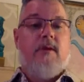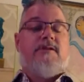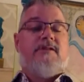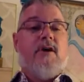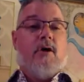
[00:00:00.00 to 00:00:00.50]

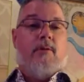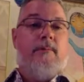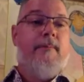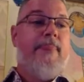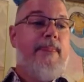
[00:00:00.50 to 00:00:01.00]
So,
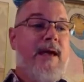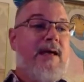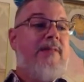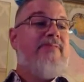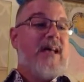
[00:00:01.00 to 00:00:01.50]

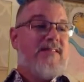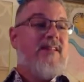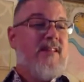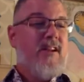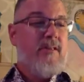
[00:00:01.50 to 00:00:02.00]
that's a
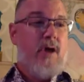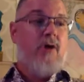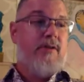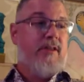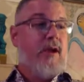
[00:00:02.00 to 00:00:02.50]
little
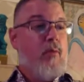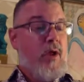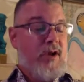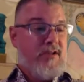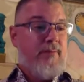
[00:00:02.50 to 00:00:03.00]
longer than I
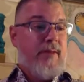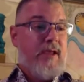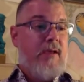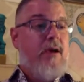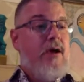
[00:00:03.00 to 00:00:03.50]
want it to
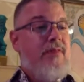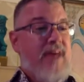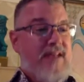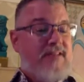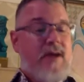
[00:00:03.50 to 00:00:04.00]
be.
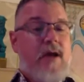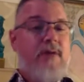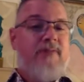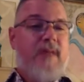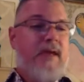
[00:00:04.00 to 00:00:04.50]
That's kind
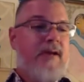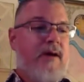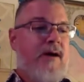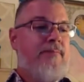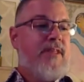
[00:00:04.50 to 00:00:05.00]
of like
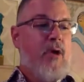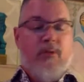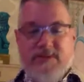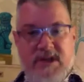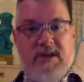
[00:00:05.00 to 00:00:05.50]
the
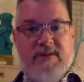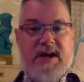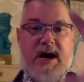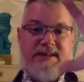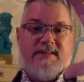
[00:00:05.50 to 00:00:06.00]
old TV
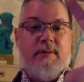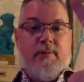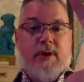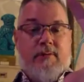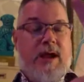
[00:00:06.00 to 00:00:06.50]
guide
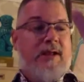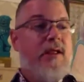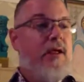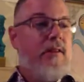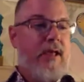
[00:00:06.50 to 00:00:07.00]
summary, right?
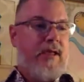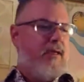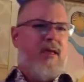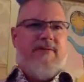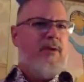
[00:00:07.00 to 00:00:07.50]
Like
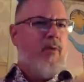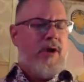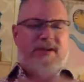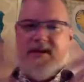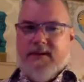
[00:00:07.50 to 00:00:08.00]
if you
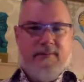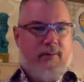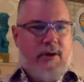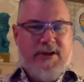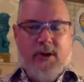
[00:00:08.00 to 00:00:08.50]
wanted to,
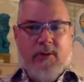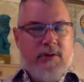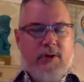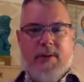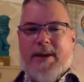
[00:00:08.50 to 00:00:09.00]
you know,
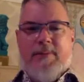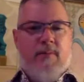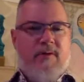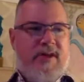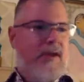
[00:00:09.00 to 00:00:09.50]
learn about a
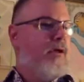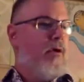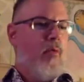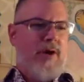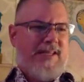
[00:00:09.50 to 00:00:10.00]
movie,
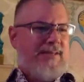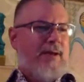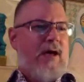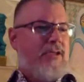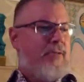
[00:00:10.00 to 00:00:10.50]
what it's
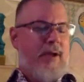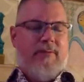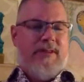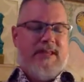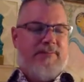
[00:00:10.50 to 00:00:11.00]
about, you might
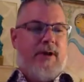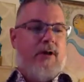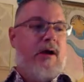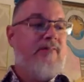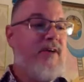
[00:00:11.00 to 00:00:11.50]
read this
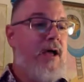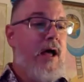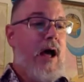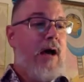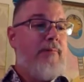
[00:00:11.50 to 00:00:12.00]
paragraph.
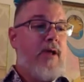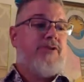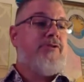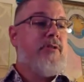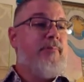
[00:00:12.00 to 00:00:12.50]
I'm not
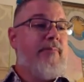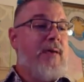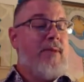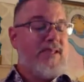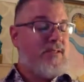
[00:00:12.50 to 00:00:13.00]
sure
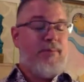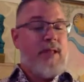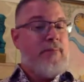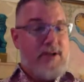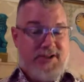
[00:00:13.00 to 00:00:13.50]
that makes the
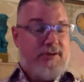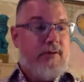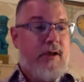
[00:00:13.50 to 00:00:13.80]
play much